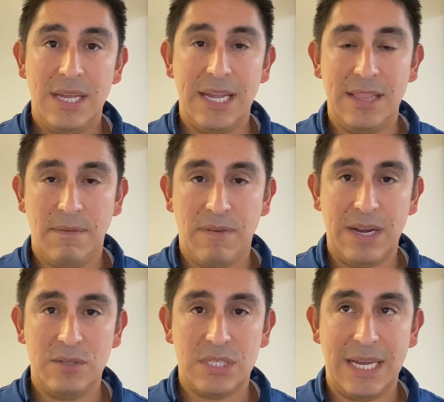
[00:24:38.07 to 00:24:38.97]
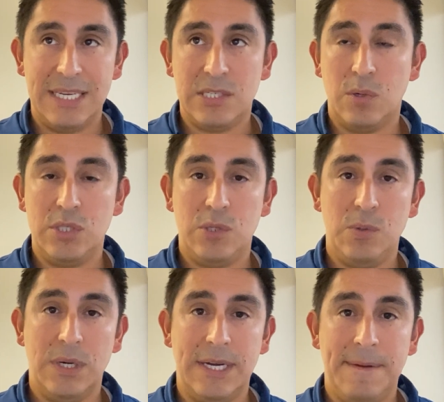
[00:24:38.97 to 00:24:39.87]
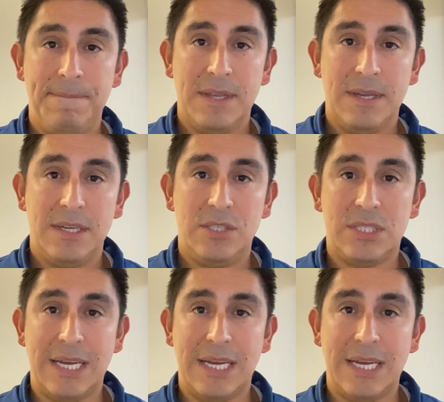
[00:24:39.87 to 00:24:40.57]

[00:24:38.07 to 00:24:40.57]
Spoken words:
and the final slide is going to just